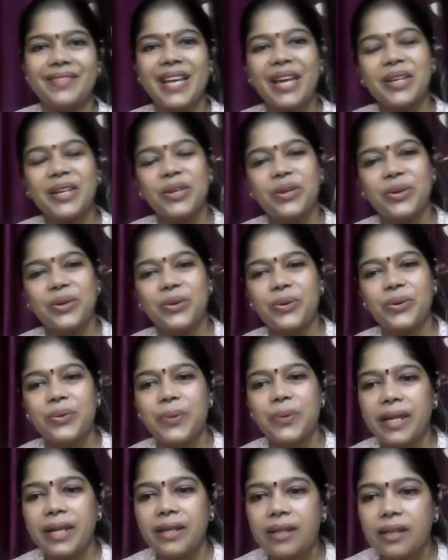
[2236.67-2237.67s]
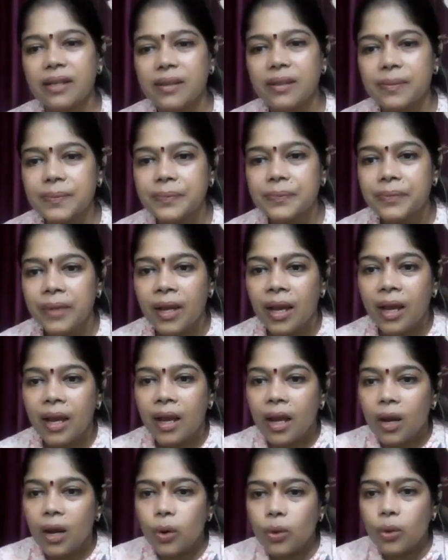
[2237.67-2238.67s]
Thank you. Welcome.
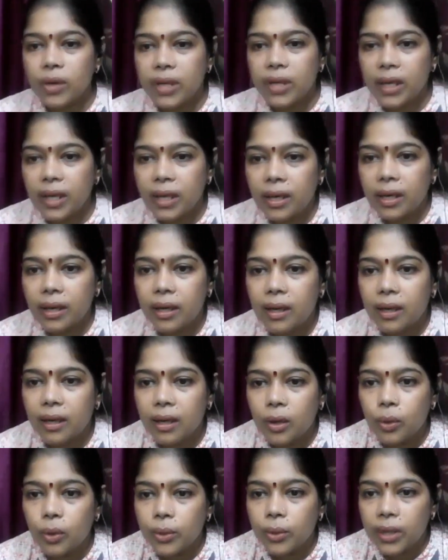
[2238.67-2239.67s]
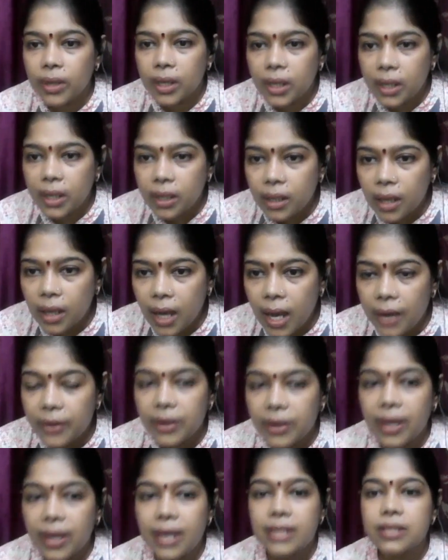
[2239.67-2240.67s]
Okay, only
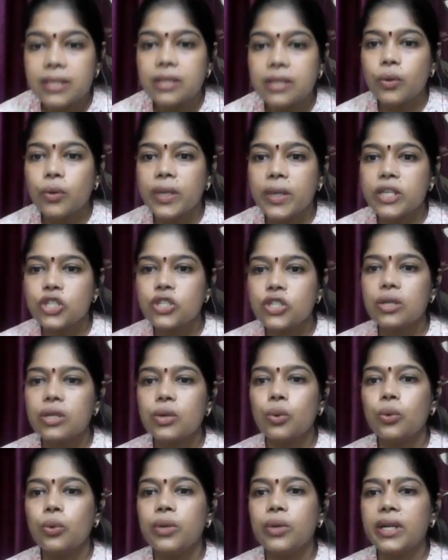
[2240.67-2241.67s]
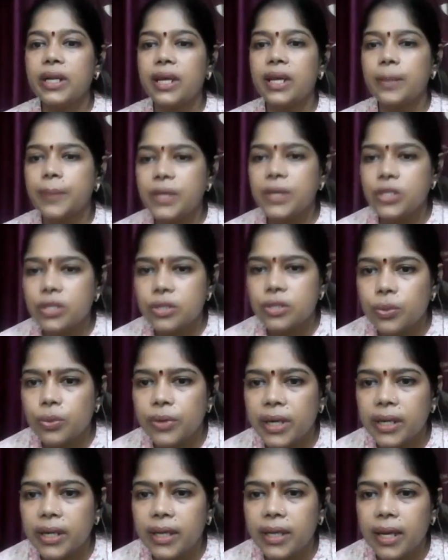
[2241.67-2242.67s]
Arya has a question. Only APG
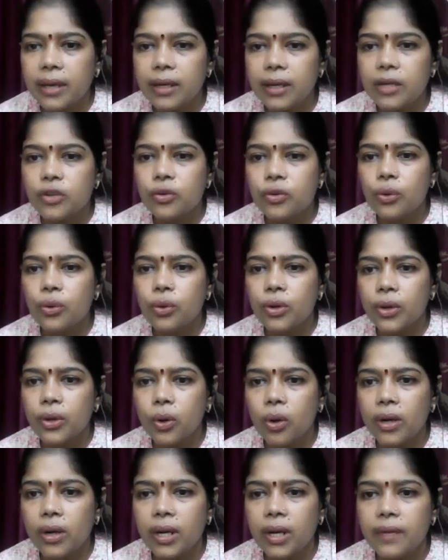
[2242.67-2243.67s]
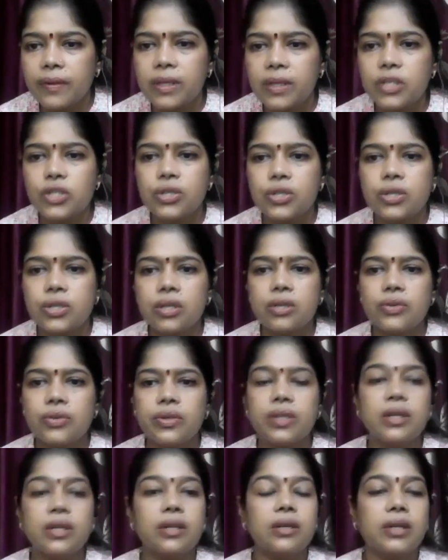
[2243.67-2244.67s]
student can enroll or other
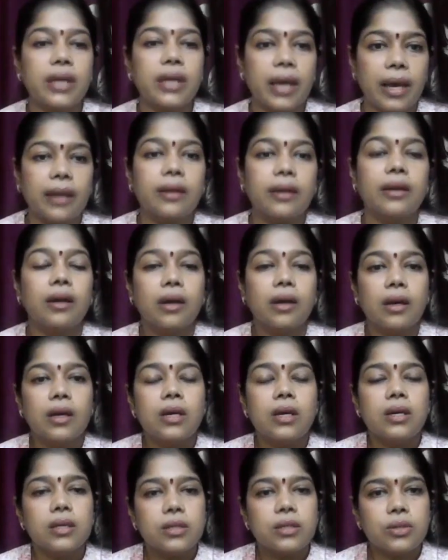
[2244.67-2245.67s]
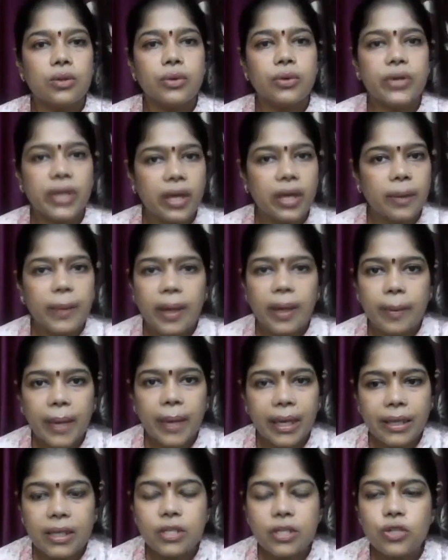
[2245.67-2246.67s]
children can. So Ria ma'am,
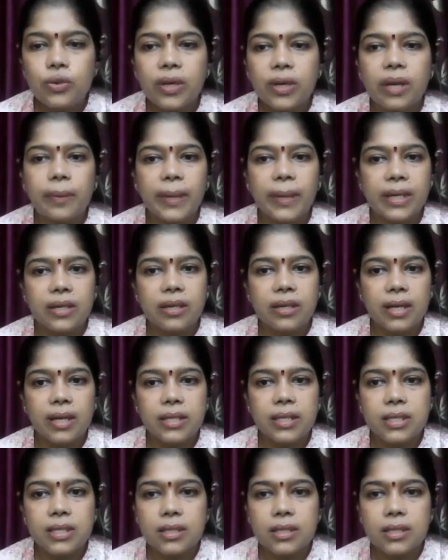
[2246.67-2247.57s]
I guess you can better answer.